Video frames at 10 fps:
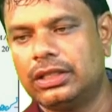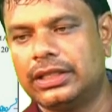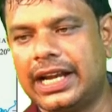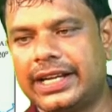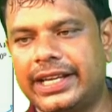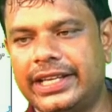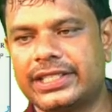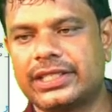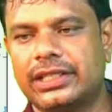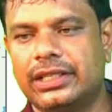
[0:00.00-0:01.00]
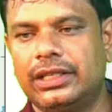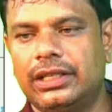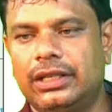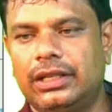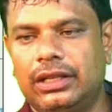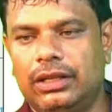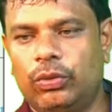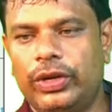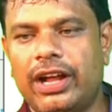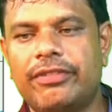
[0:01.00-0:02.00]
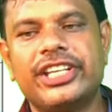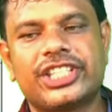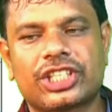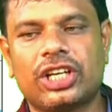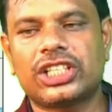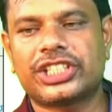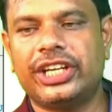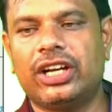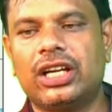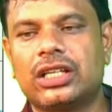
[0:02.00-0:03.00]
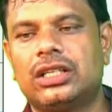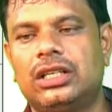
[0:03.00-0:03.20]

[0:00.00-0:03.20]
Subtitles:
that is we have discussed here,